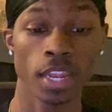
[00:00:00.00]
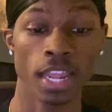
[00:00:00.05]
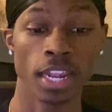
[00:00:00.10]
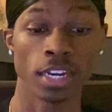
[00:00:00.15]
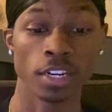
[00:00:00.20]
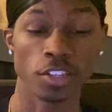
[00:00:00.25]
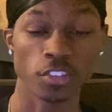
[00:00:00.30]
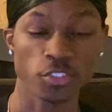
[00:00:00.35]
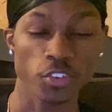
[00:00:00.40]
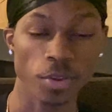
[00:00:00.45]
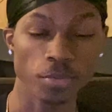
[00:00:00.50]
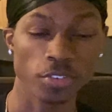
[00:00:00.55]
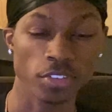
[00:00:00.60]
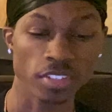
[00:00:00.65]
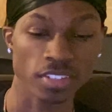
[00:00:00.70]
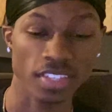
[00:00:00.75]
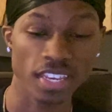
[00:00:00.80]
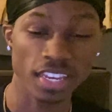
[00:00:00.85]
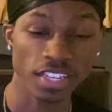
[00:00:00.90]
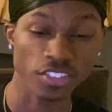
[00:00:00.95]
and the description
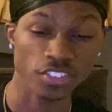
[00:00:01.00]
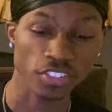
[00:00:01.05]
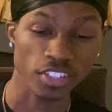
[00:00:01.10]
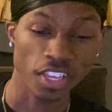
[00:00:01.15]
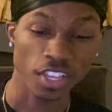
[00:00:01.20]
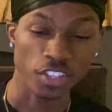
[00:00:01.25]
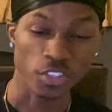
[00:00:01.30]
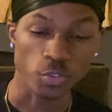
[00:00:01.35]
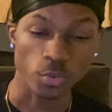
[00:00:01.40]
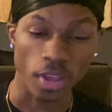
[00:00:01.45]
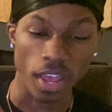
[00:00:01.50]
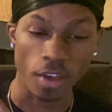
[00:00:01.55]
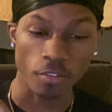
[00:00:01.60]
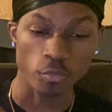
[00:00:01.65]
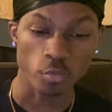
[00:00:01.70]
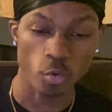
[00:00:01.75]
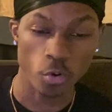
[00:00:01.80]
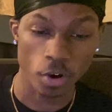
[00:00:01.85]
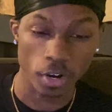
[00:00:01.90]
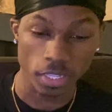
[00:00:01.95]
states you have
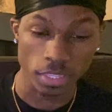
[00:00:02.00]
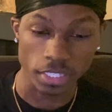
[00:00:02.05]
won